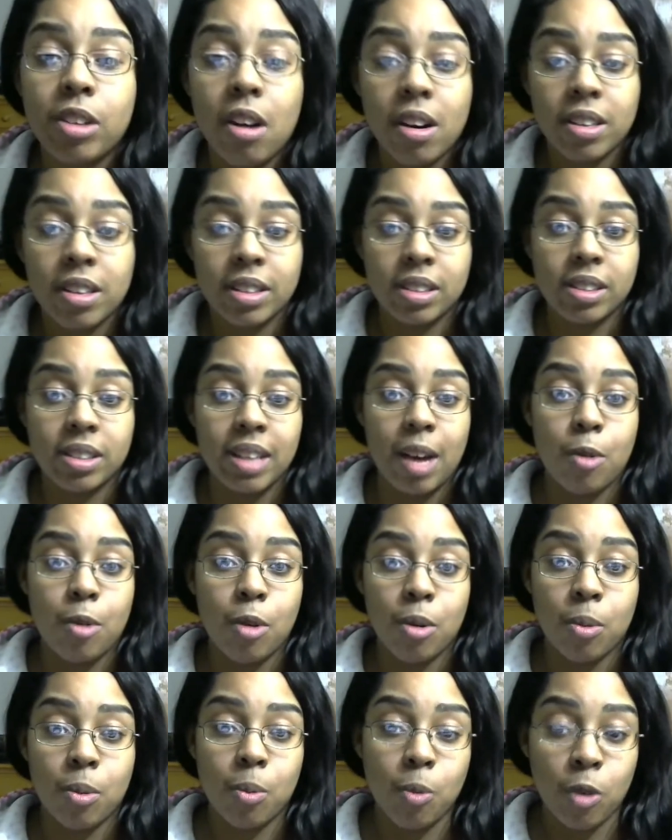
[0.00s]
artists that
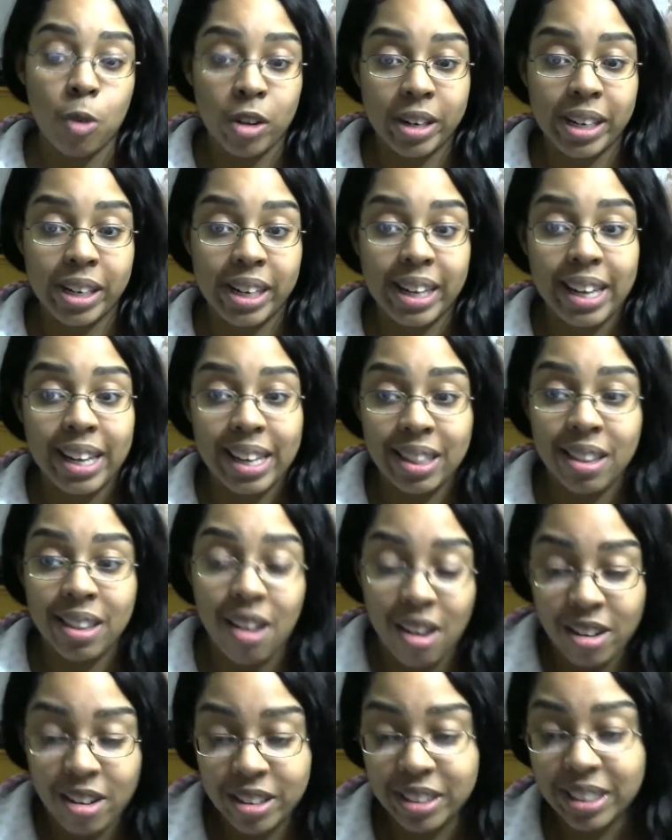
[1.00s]
were working in the
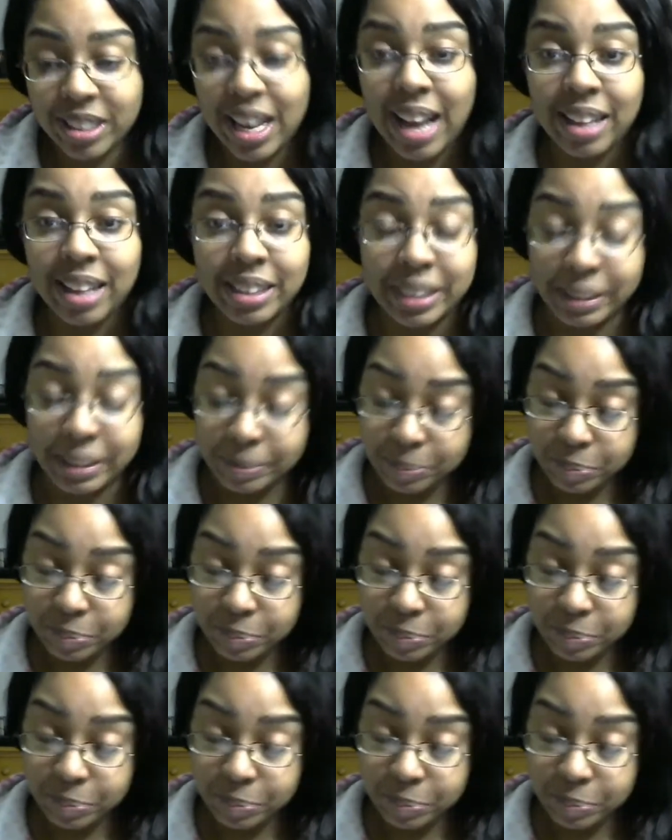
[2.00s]
artist alley